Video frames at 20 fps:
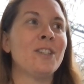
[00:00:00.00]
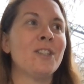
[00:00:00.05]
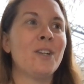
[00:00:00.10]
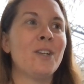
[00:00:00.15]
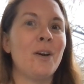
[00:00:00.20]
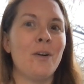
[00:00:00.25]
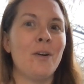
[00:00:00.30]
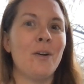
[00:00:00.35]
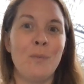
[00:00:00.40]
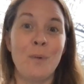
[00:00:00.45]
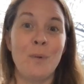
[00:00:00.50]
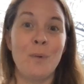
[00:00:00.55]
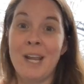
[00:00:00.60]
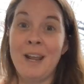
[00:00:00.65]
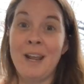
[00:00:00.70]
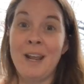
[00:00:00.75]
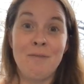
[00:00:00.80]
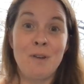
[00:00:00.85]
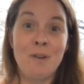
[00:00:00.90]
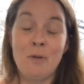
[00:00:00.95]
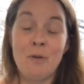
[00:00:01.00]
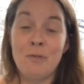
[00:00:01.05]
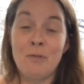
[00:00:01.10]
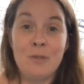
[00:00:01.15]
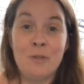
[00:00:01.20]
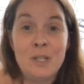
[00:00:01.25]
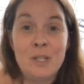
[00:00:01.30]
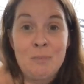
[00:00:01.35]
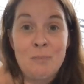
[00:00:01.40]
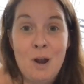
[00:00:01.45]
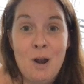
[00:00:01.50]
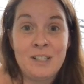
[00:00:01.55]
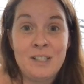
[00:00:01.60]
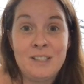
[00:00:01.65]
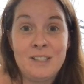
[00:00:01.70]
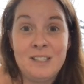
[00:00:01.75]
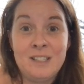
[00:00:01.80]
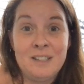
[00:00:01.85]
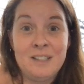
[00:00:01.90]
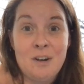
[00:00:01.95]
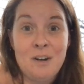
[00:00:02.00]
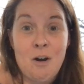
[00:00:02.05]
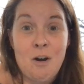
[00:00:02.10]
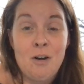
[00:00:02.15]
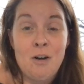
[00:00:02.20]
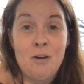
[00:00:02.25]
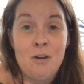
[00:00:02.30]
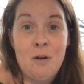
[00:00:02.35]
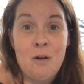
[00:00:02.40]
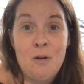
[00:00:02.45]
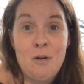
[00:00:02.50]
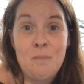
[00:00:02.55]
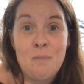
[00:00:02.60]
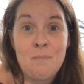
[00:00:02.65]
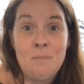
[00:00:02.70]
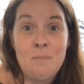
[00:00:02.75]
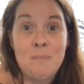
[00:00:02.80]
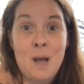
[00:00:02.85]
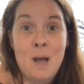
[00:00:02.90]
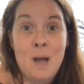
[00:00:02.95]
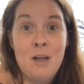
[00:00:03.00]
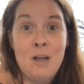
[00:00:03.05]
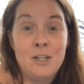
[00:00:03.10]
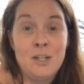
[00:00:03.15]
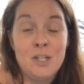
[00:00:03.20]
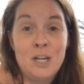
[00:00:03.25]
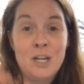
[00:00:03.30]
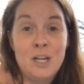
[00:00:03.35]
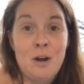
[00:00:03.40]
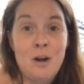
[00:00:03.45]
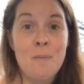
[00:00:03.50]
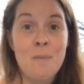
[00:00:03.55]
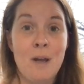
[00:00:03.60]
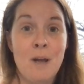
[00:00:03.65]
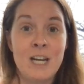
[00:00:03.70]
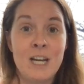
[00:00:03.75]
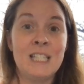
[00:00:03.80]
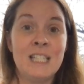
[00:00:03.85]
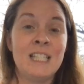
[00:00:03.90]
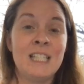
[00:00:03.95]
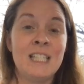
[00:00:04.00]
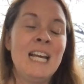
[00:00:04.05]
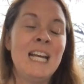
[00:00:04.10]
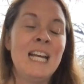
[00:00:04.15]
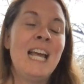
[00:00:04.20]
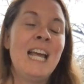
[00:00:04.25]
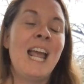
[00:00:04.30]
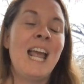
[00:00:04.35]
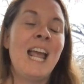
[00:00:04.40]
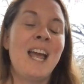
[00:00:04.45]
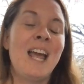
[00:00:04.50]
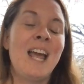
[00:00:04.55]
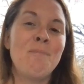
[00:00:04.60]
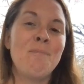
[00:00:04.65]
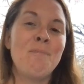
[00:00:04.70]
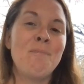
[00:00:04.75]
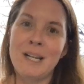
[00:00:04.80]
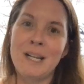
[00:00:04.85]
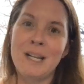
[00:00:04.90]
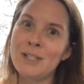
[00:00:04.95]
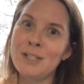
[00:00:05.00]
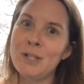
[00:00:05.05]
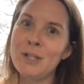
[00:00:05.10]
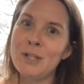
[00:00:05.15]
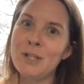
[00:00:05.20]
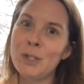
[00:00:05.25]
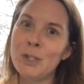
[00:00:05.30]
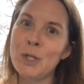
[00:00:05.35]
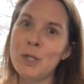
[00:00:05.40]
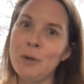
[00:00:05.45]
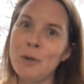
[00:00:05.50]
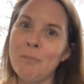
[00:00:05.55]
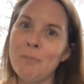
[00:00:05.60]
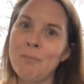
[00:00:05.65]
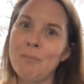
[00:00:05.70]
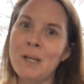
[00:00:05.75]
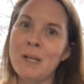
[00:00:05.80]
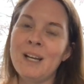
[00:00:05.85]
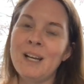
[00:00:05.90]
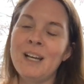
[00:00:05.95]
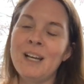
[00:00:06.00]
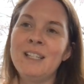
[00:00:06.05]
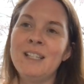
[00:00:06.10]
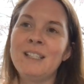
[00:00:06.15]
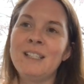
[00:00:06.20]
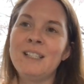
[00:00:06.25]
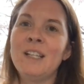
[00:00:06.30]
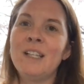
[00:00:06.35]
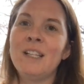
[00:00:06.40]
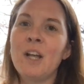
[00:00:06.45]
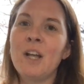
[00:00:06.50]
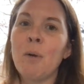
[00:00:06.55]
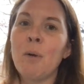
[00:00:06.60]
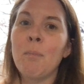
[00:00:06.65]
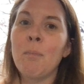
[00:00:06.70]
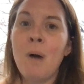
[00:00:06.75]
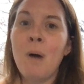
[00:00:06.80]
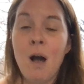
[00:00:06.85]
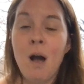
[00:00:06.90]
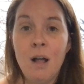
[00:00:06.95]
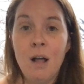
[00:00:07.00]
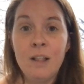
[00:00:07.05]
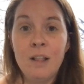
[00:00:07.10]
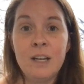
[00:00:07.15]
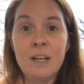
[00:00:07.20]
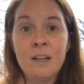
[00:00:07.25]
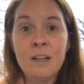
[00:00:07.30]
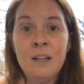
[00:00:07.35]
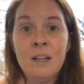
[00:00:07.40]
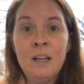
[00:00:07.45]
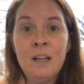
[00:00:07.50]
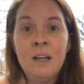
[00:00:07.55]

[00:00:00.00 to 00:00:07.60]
So we go through these processes in our own biology, in our bodies, and plants do this too, because in their pollen